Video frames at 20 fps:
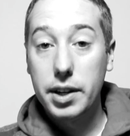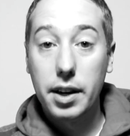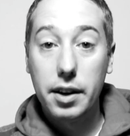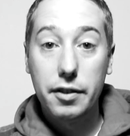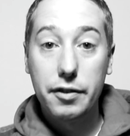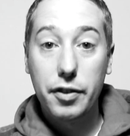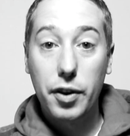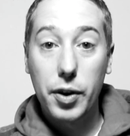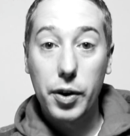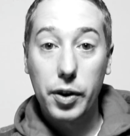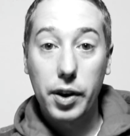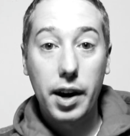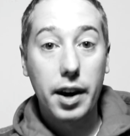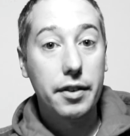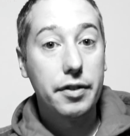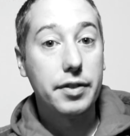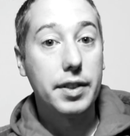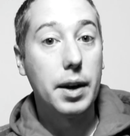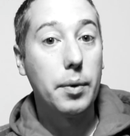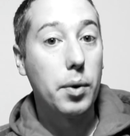in a
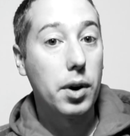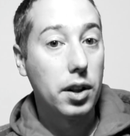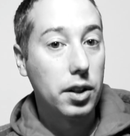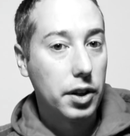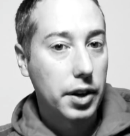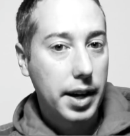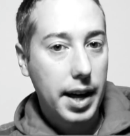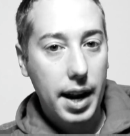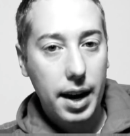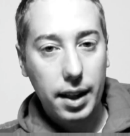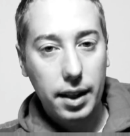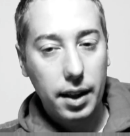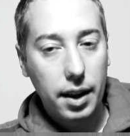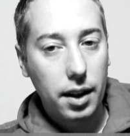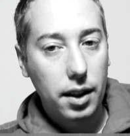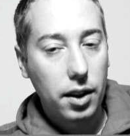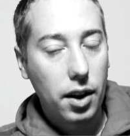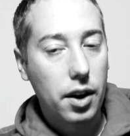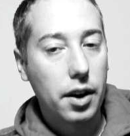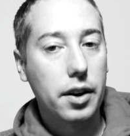photograph, they want to look at it a
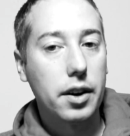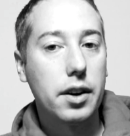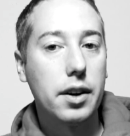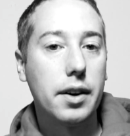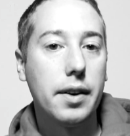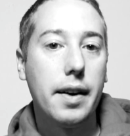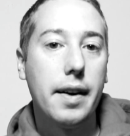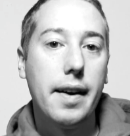little longer.